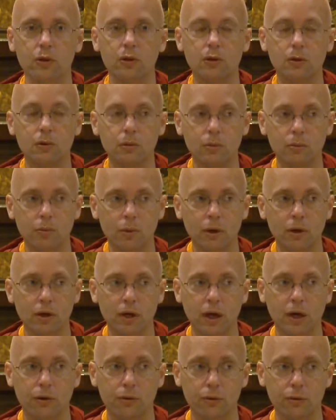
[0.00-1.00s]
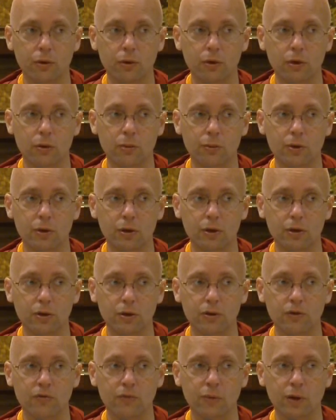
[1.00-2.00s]
We are gathering the
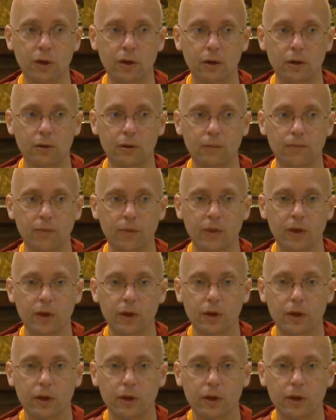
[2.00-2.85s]
accumulation of merit.